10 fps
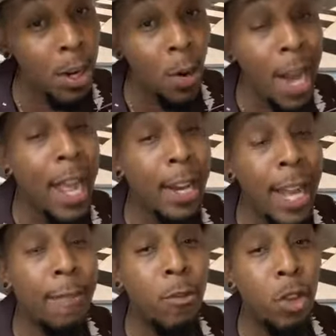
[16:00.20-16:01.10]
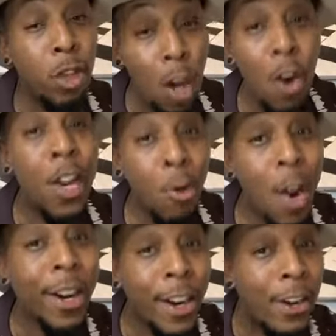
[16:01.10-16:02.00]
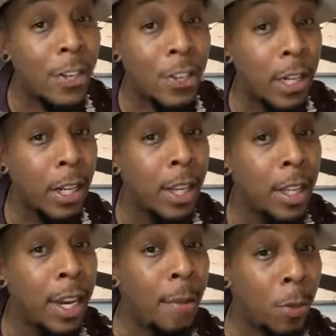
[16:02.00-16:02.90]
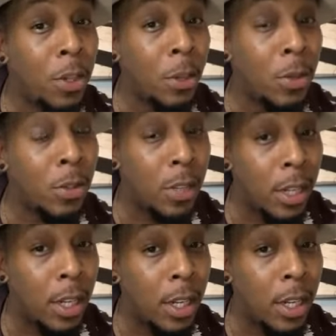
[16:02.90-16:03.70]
You know, I got like 30 records that I produce.